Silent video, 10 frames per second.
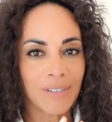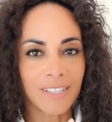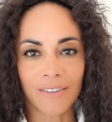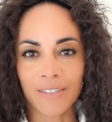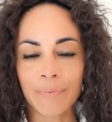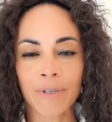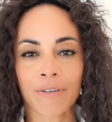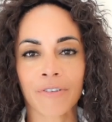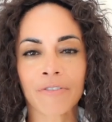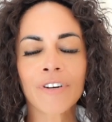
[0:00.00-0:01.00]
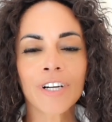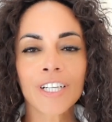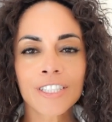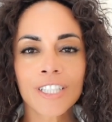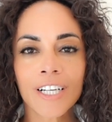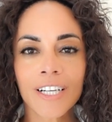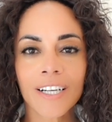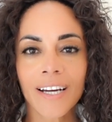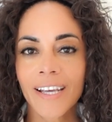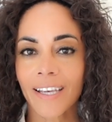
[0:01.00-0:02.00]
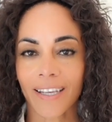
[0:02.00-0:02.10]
can see all this beautiful furniture,